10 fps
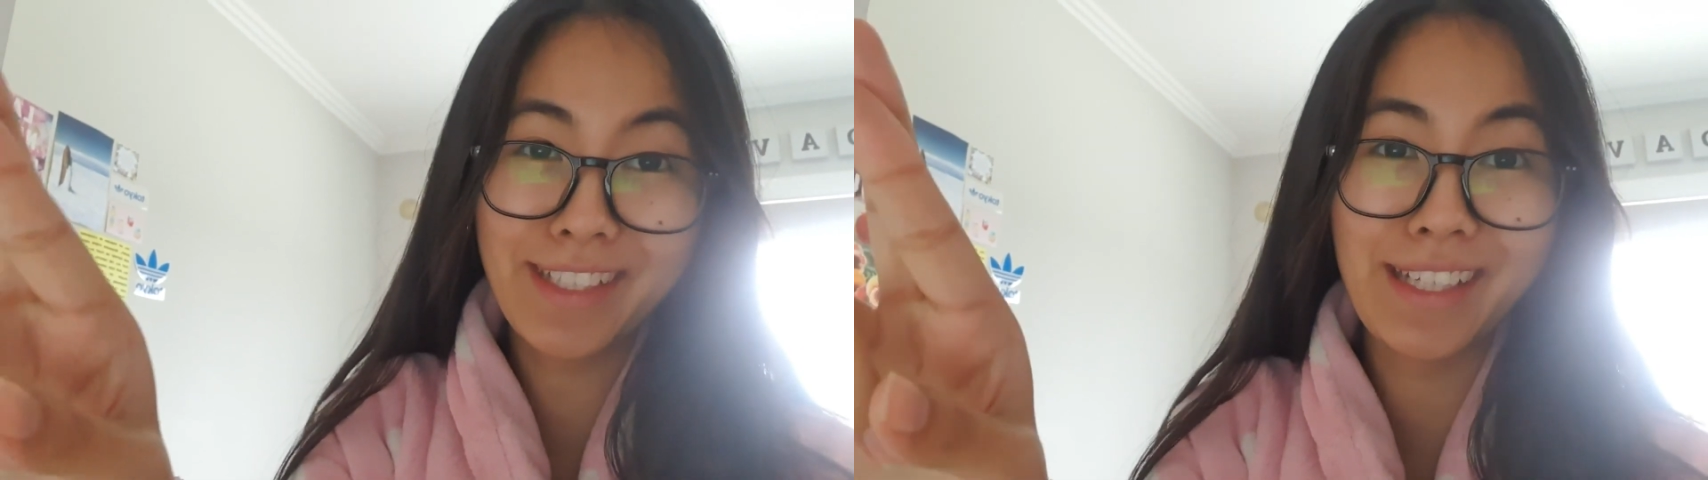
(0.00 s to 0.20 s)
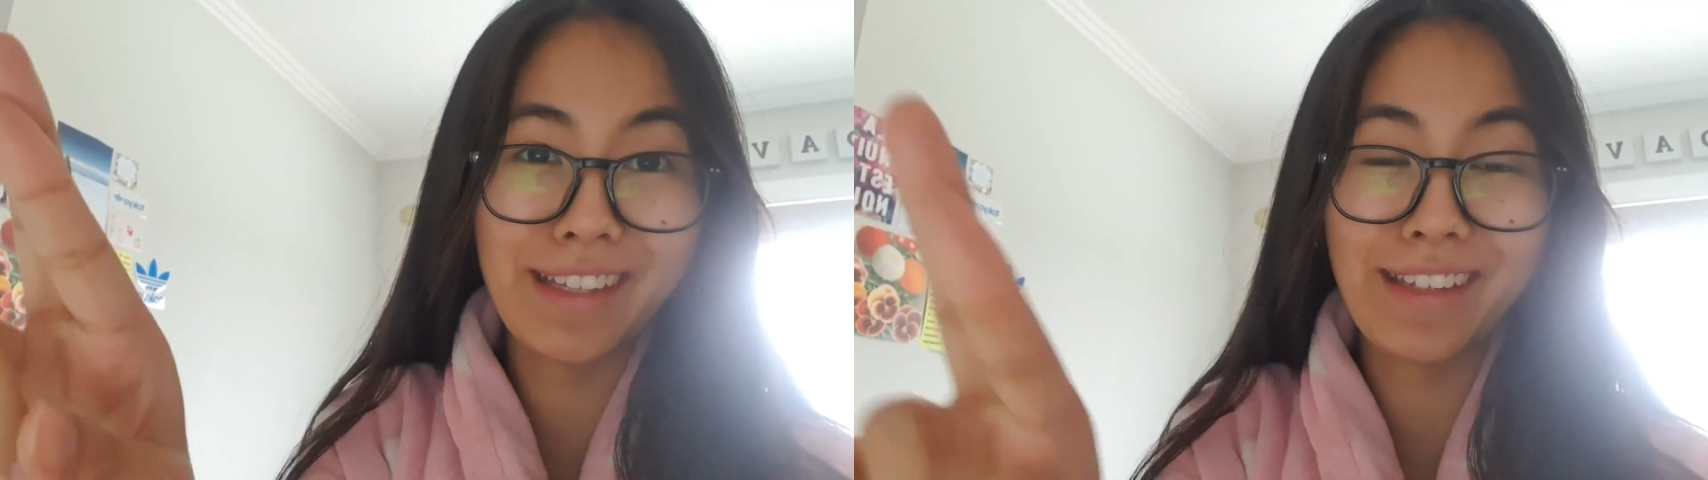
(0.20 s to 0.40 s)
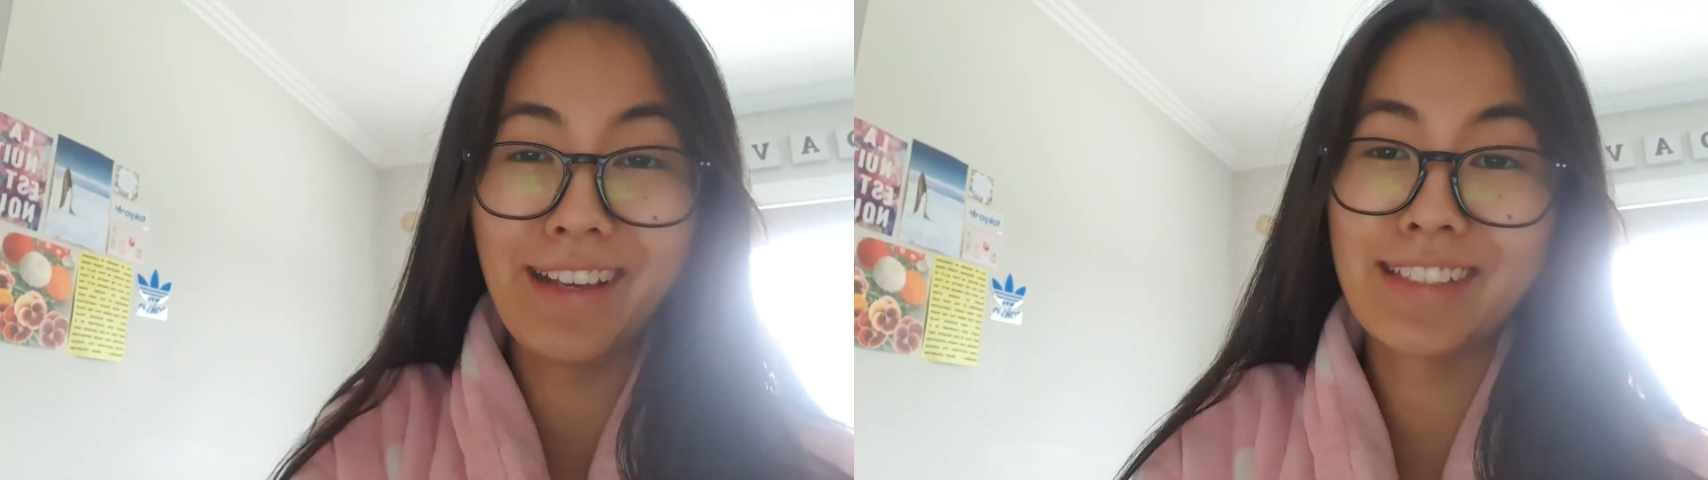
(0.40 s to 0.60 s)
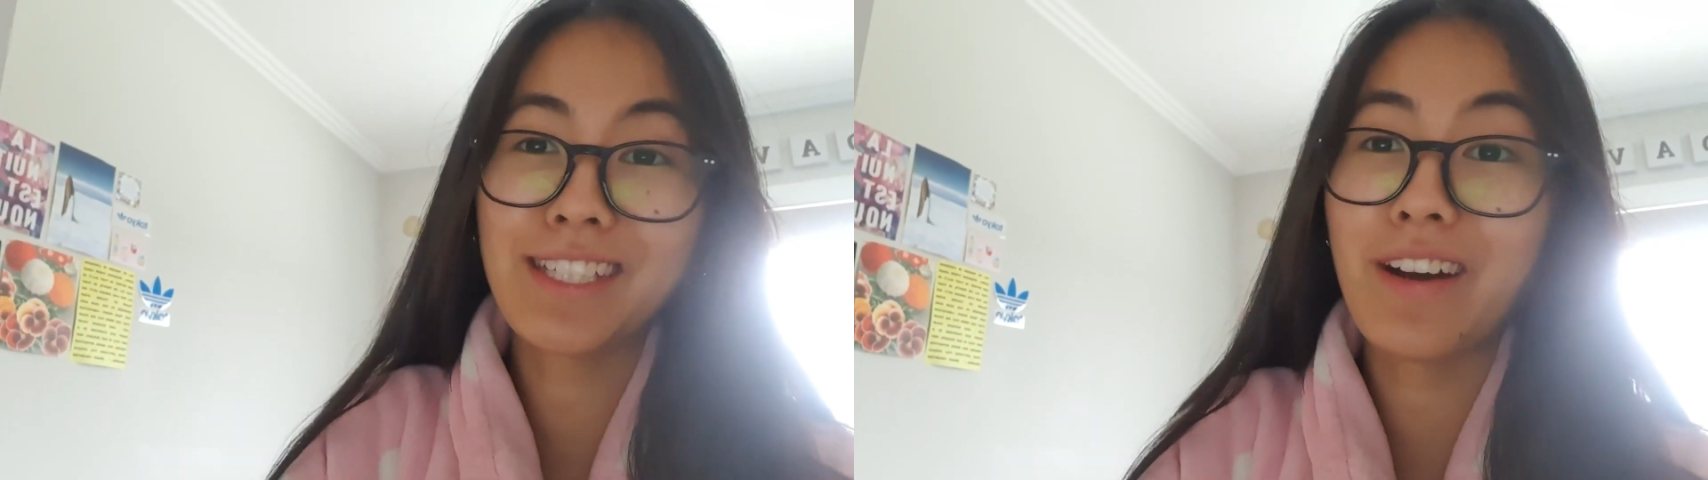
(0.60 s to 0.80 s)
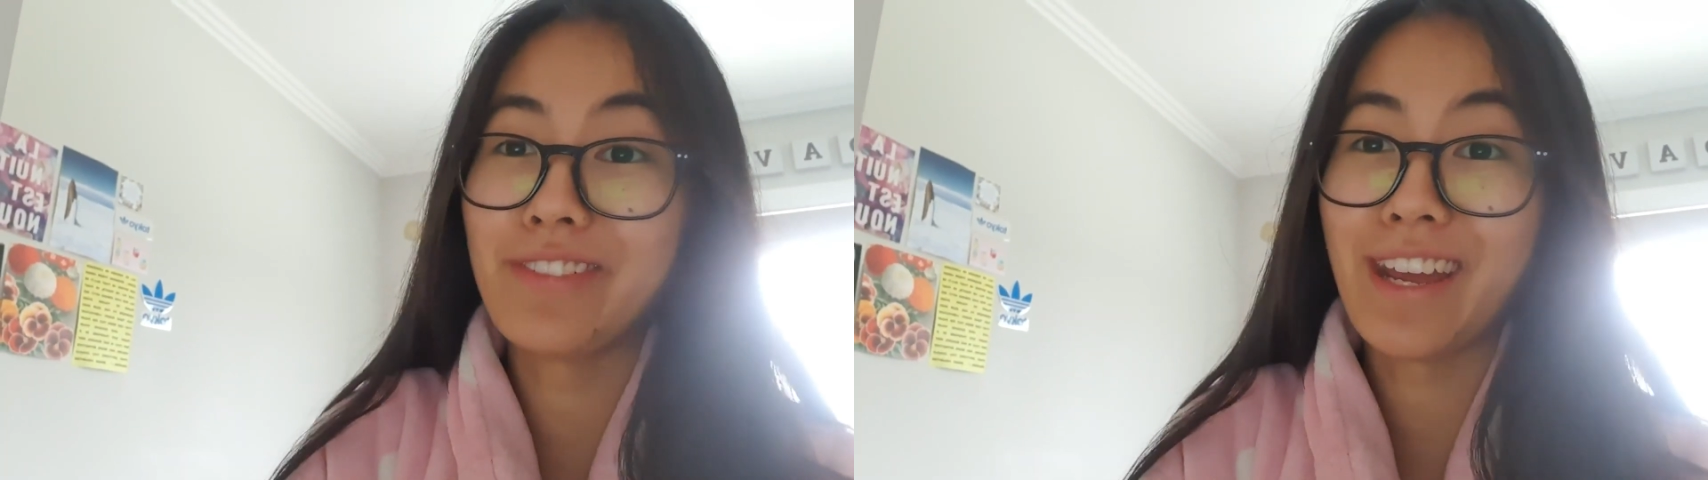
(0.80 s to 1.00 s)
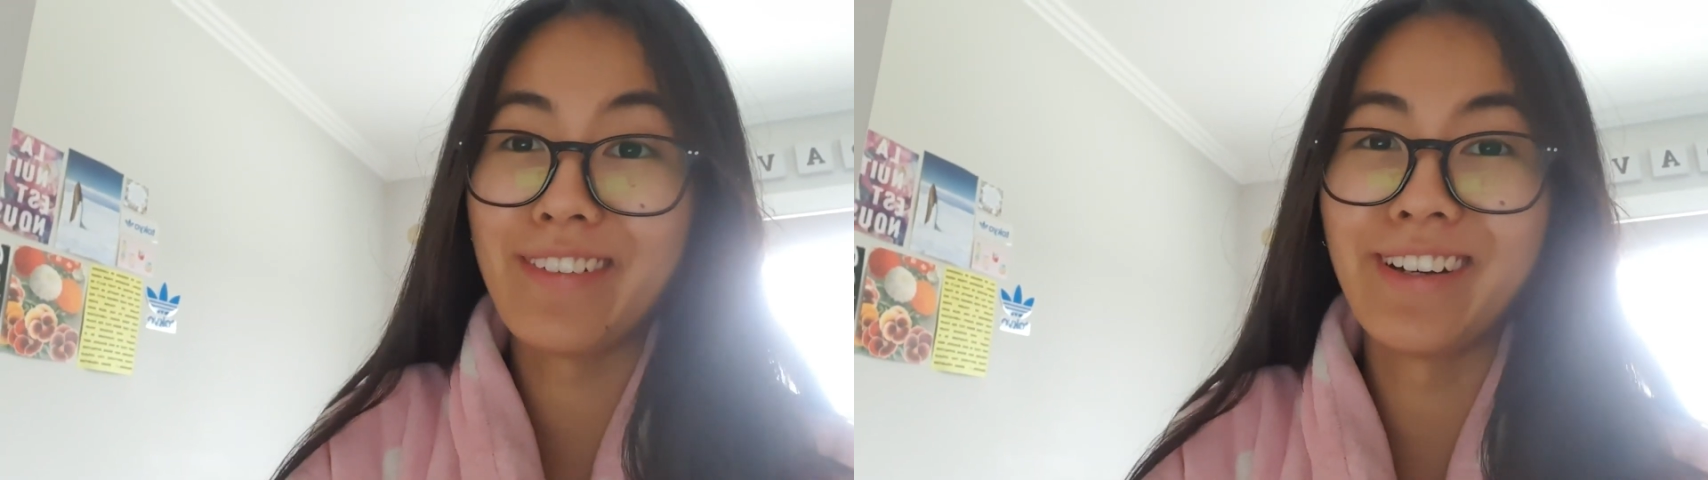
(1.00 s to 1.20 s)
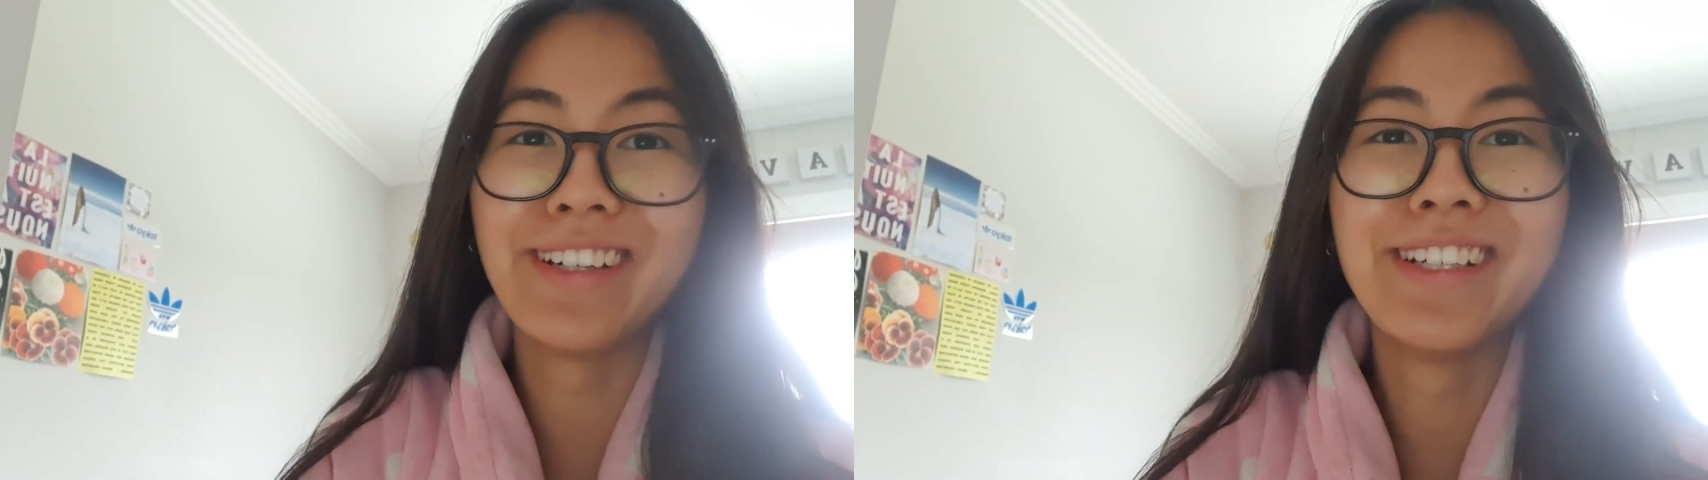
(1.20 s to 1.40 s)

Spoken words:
in the next half an hour.